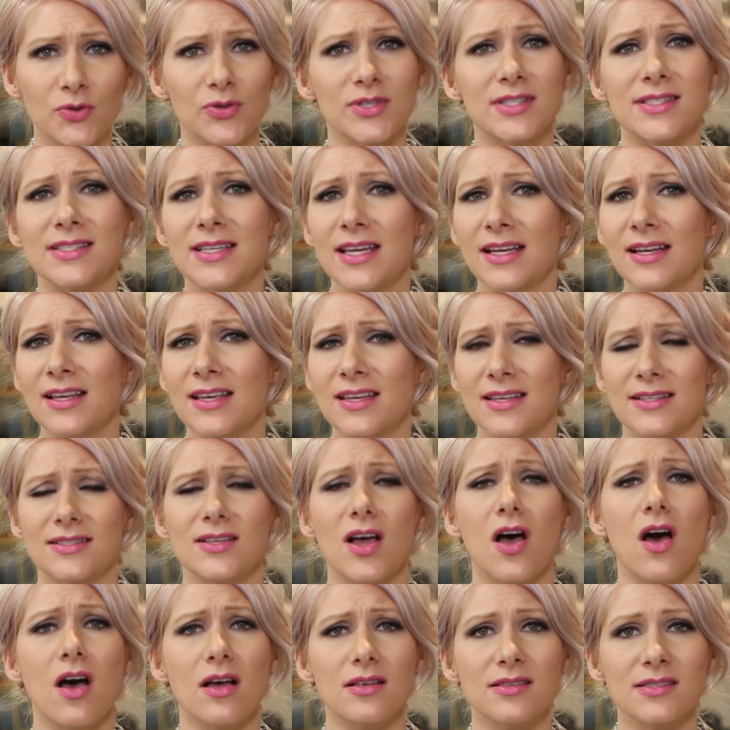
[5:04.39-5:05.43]
Christina is
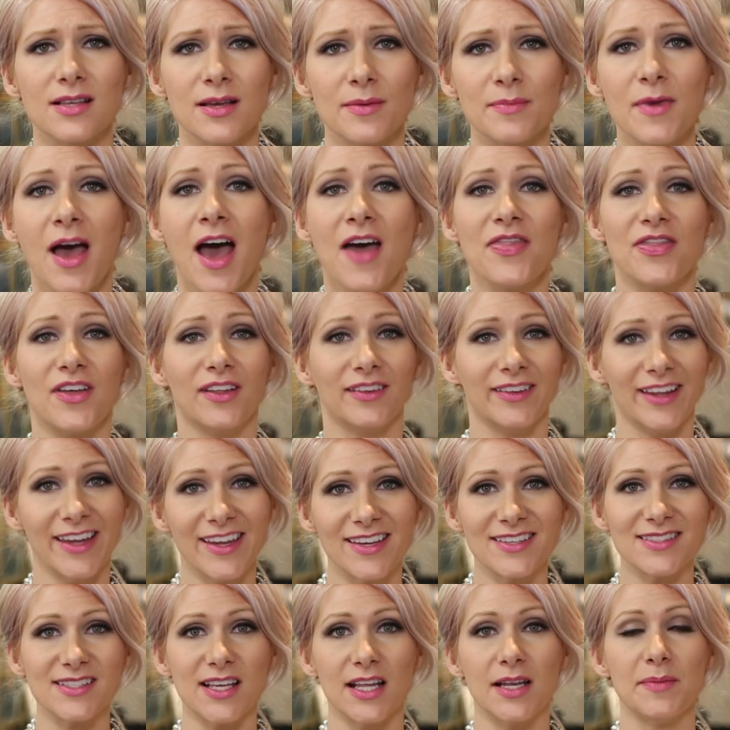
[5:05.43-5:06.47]
awesome. The link
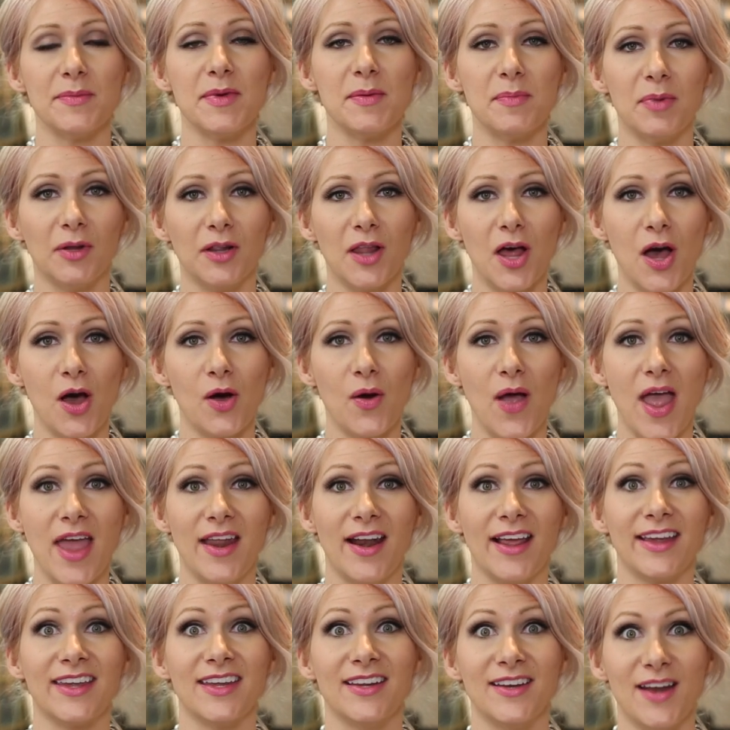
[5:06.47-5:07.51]
is going to be below,
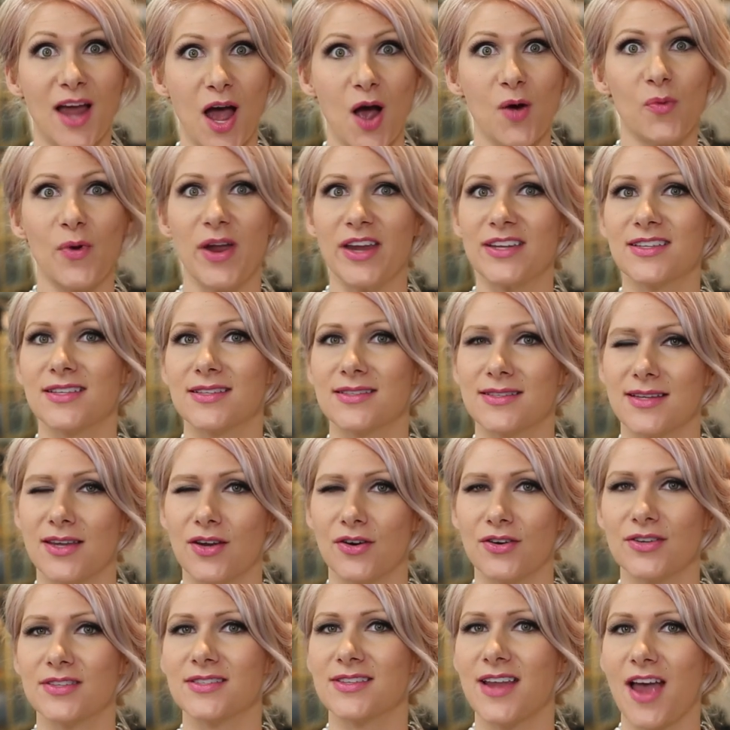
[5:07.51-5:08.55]
and I cannot wait to see
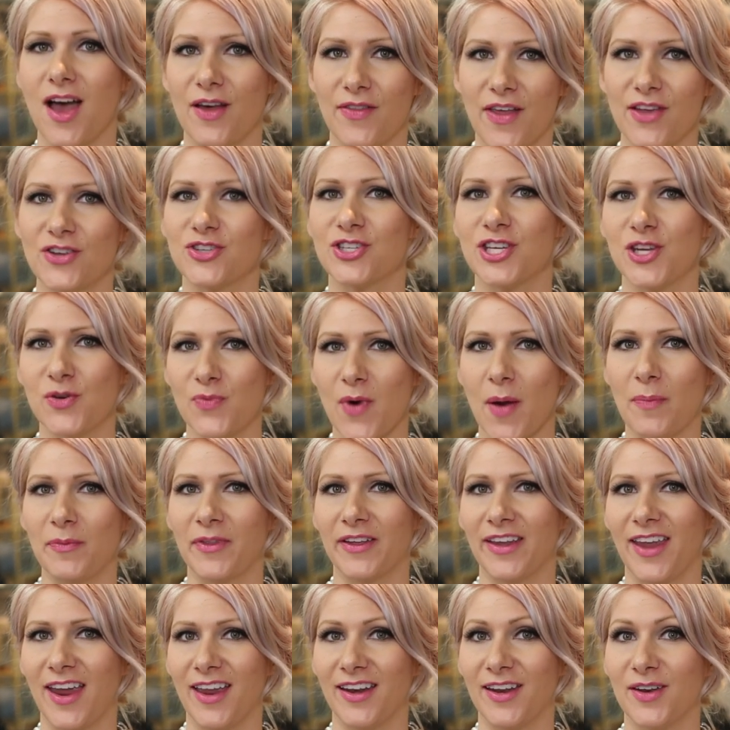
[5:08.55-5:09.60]
her style that she
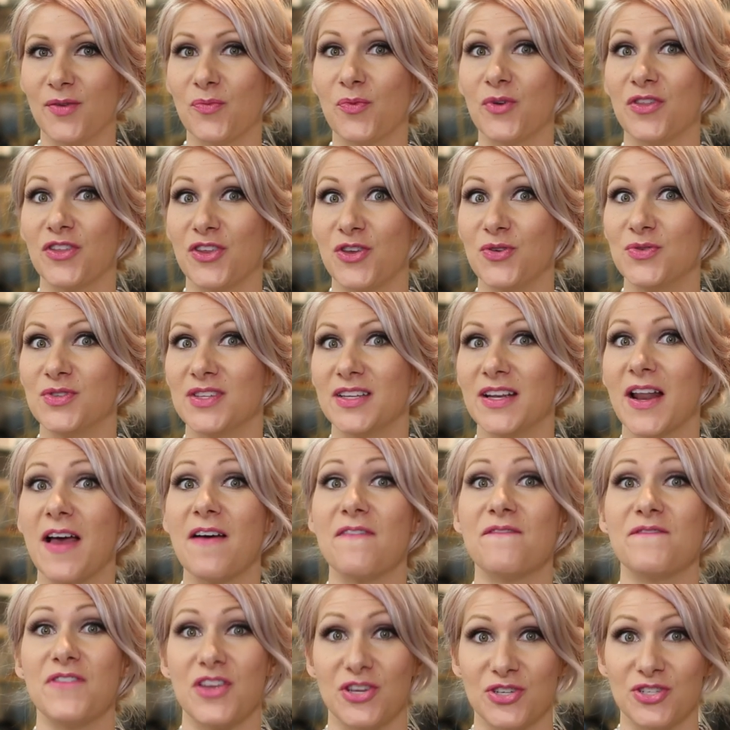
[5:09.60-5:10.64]
replicated with using a
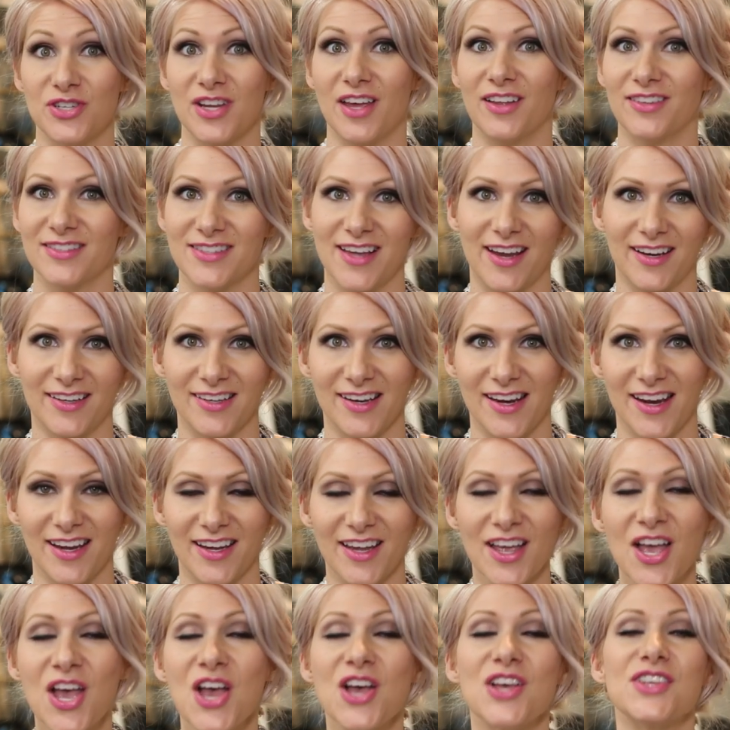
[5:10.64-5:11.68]
fishtail technique.
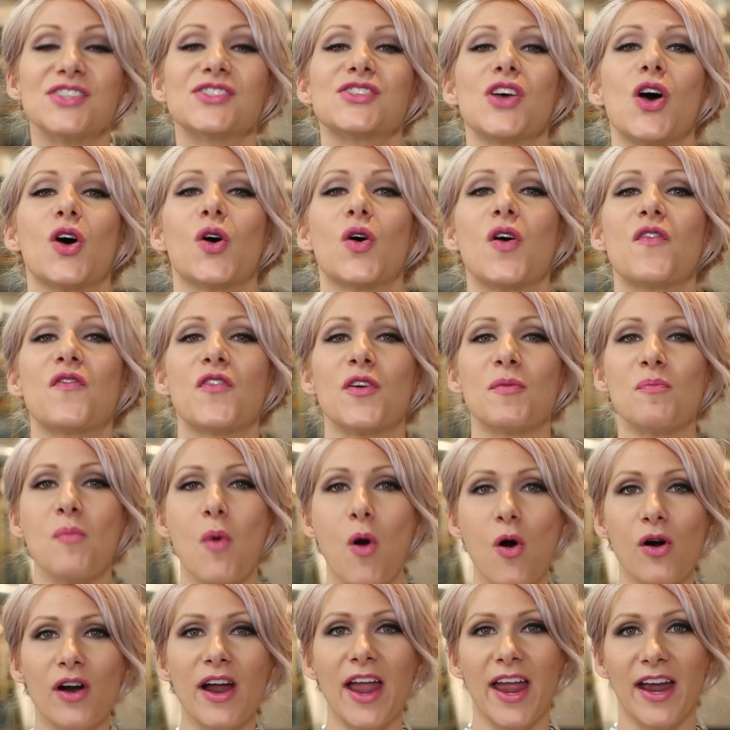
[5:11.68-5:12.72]
So for
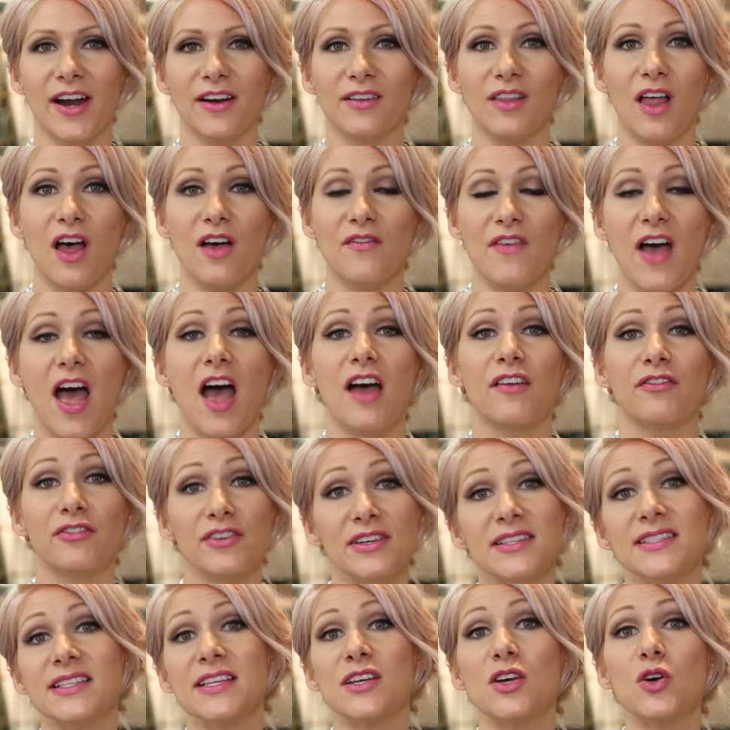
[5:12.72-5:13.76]
more hair love
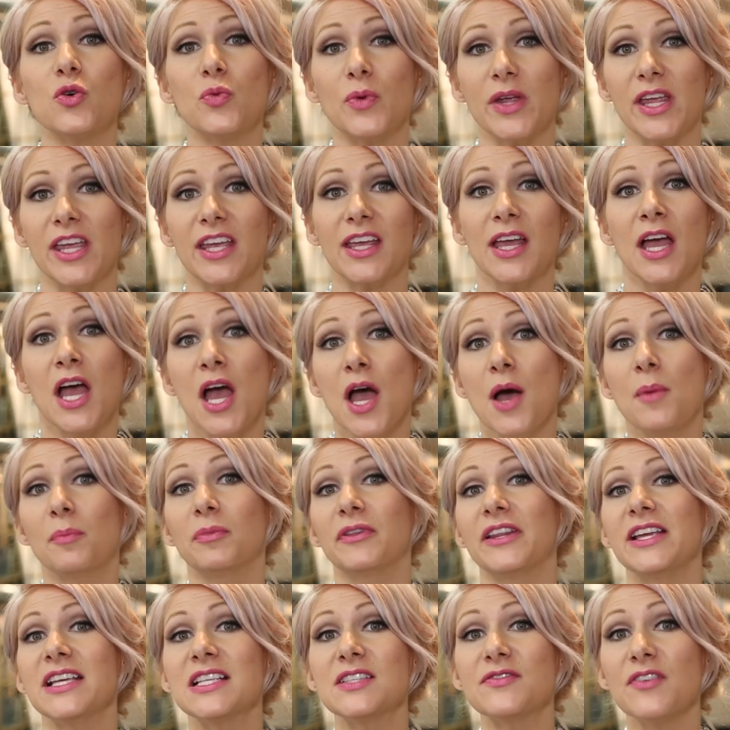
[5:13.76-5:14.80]
every single week,
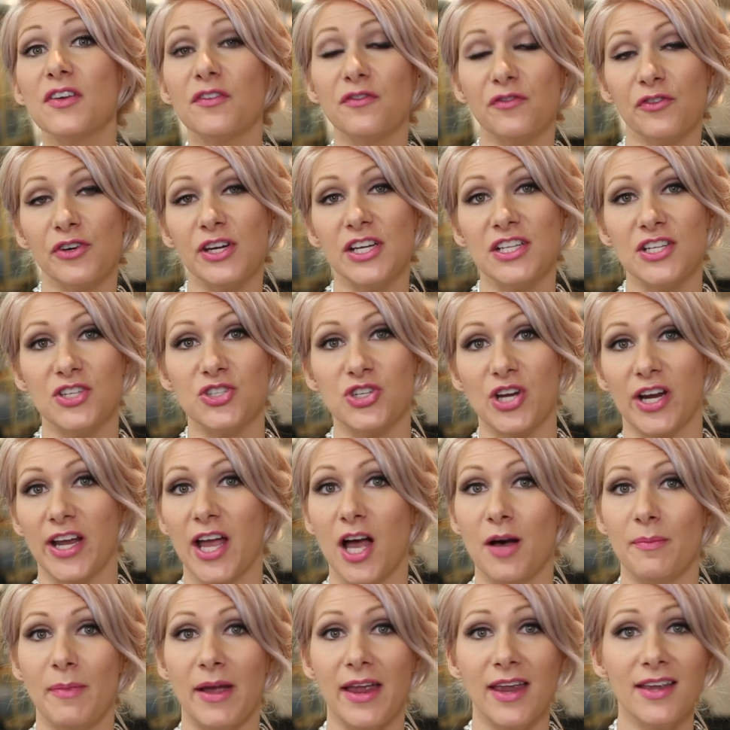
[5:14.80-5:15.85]
please feel free to check
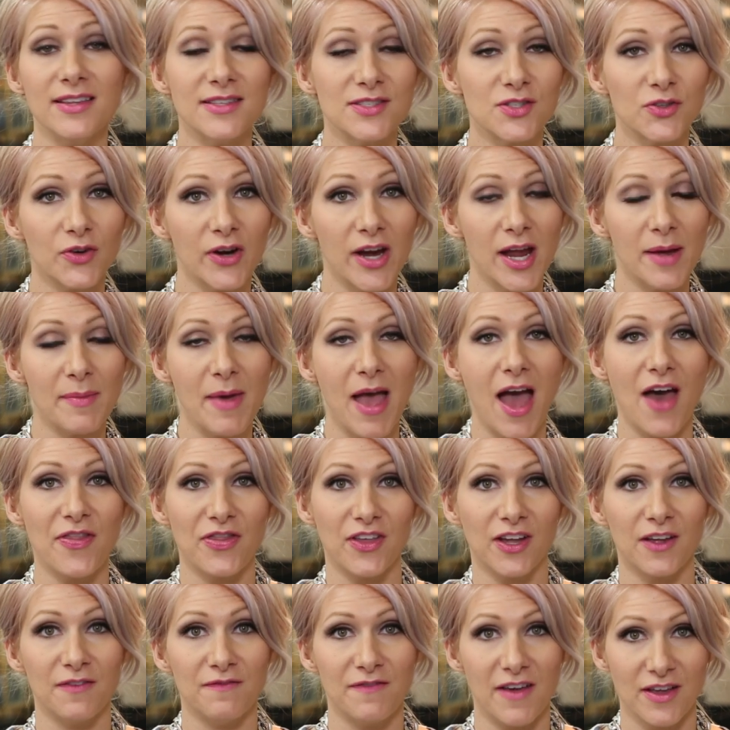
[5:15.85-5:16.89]
out my Instagram at
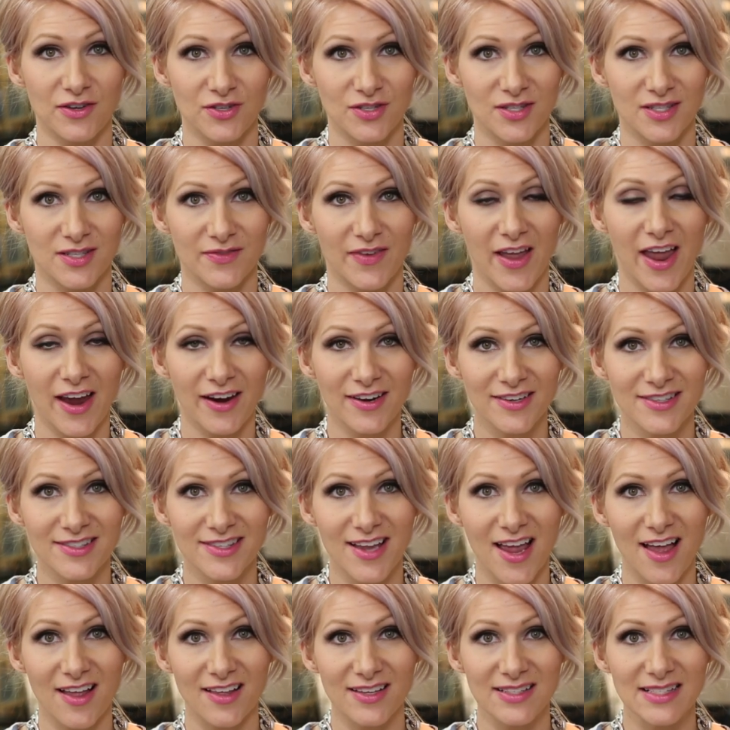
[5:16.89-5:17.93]
the Confessions of a
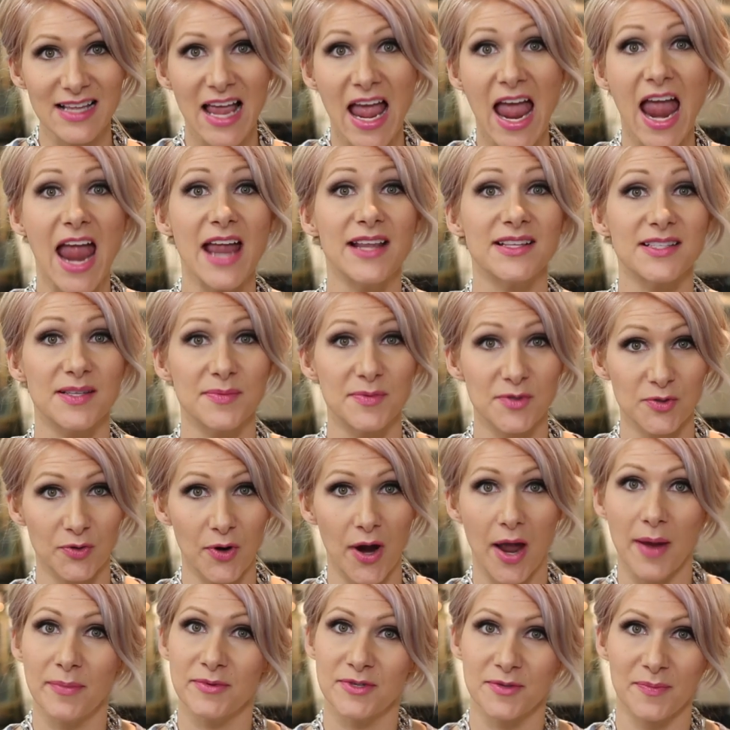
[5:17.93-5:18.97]
Hairstylist and
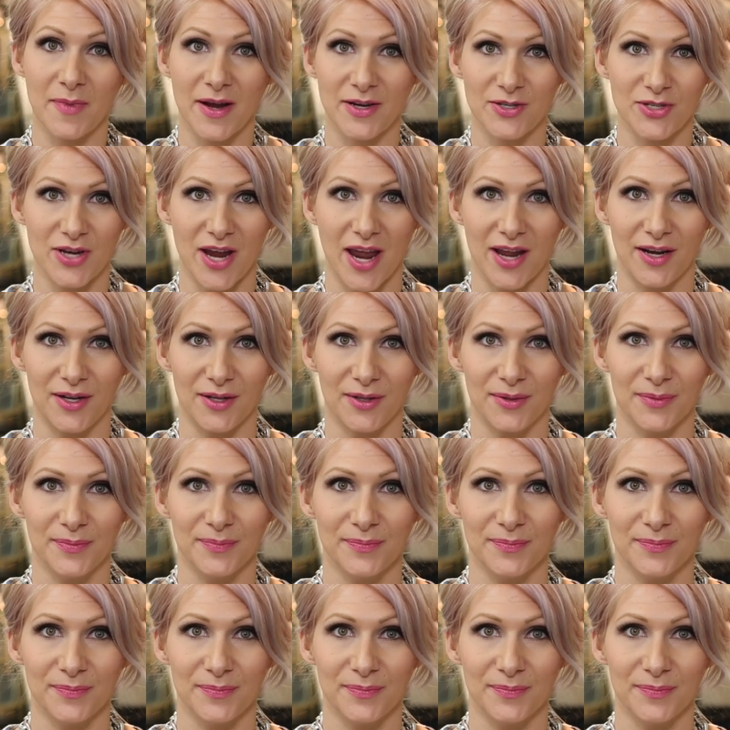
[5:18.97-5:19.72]
subscribe to my channel.